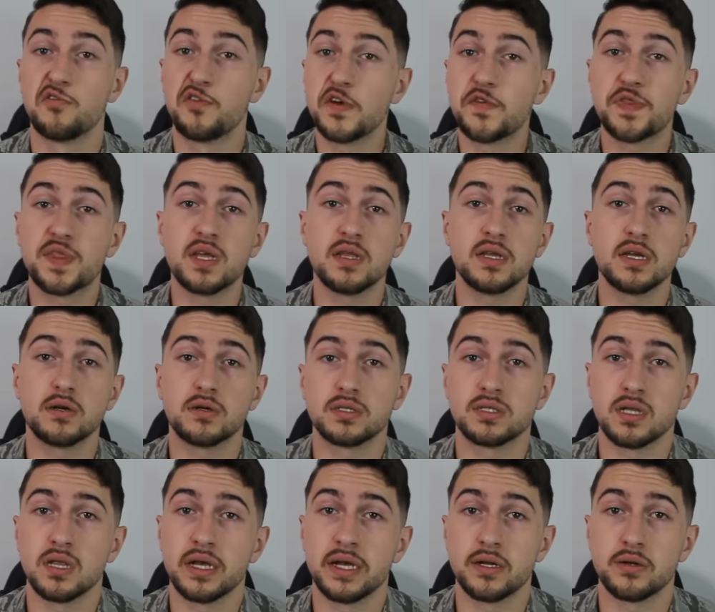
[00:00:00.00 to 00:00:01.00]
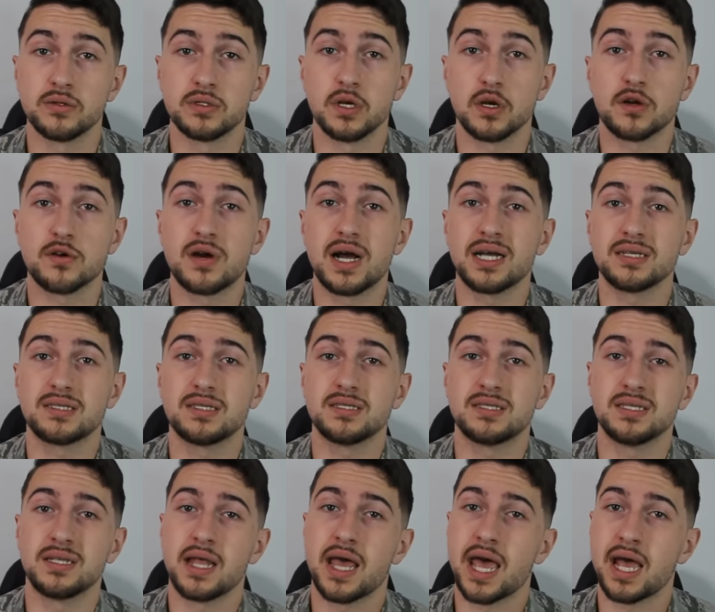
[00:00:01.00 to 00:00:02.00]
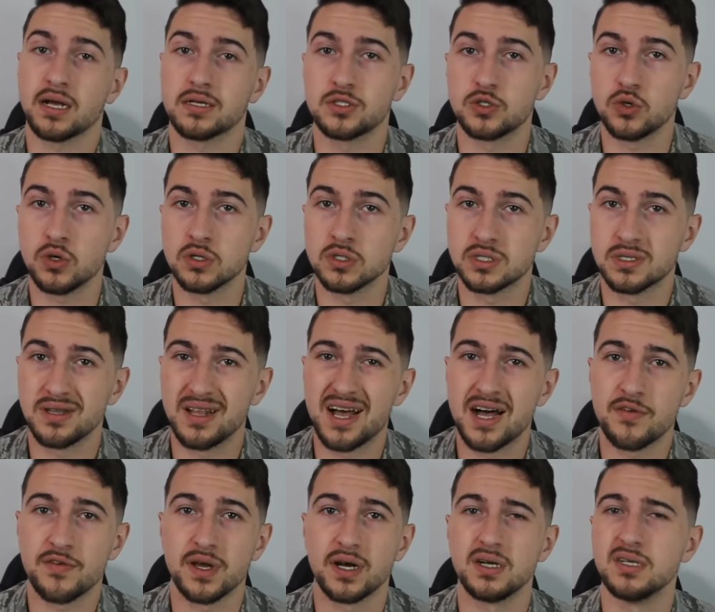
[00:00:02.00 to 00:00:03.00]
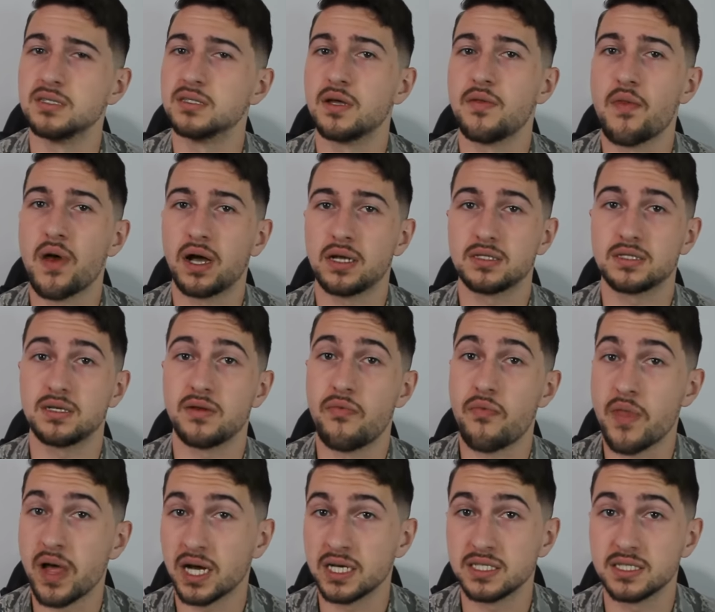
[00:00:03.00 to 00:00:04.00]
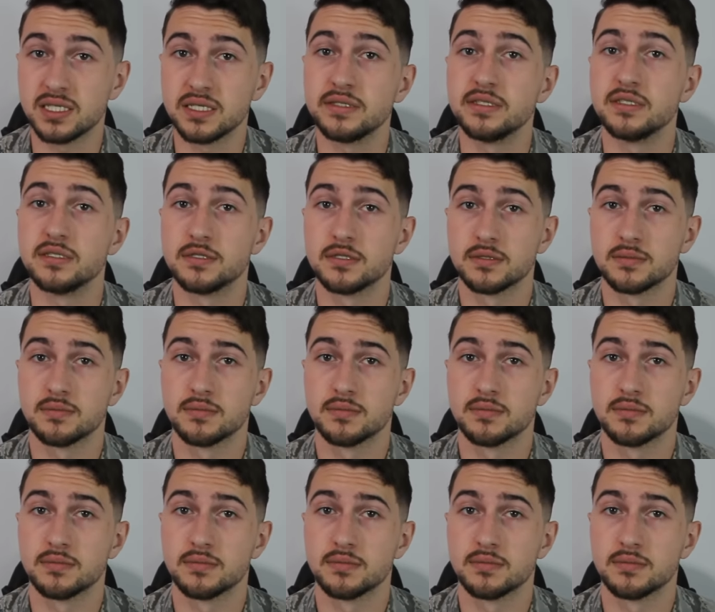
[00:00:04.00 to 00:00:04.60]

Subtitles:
15 years later, the crisis in ex-Yugoslavia in the 1990s